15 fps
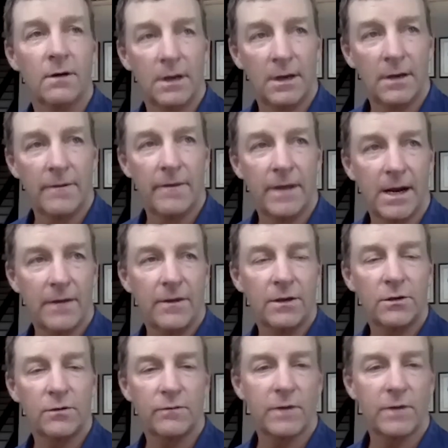then I think
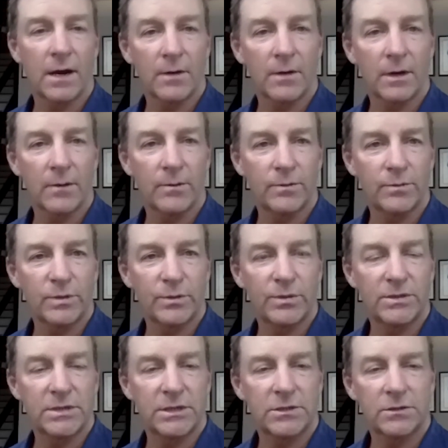you've got the
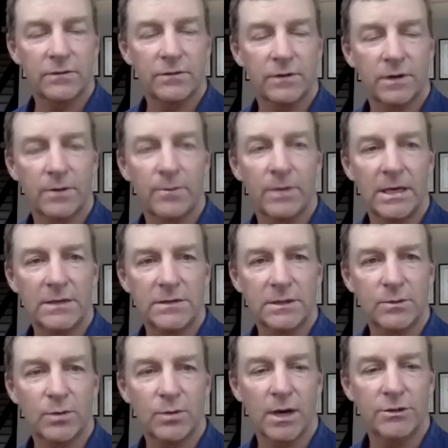potential for an
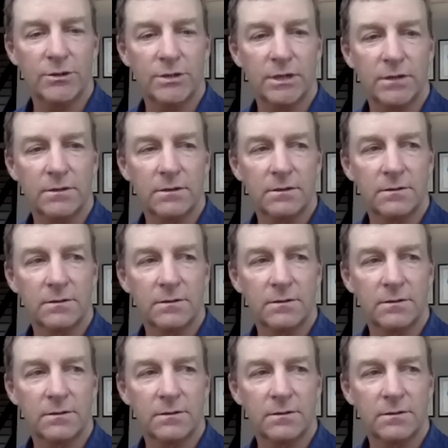amazing project.